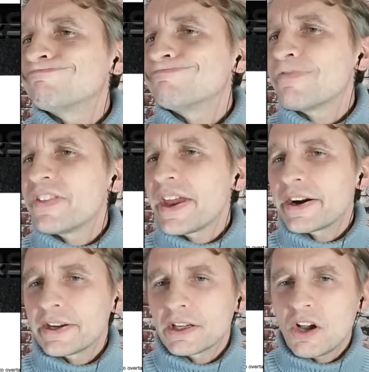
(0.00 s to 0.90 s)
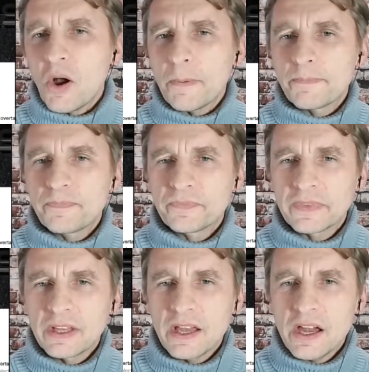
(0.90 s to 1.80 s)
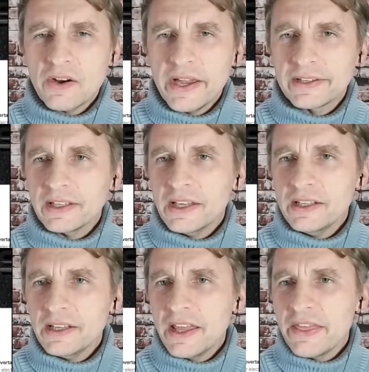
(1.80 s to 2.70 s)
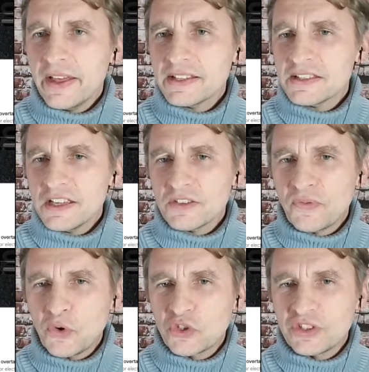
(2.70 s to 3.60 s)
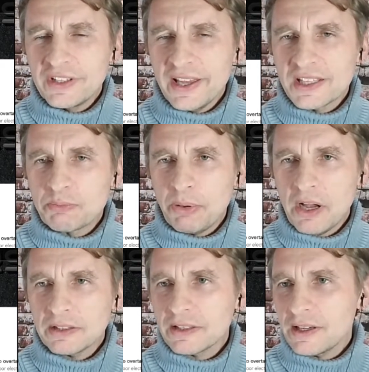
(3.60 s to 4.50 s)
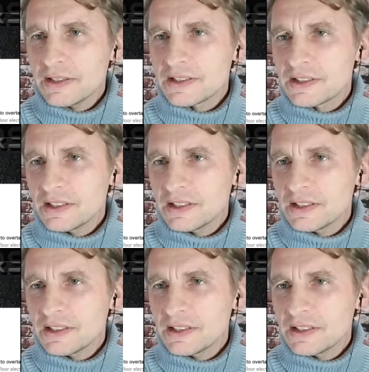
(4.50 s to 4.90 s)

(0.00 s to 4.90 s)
There you go. All right, and that's it for today's podcast.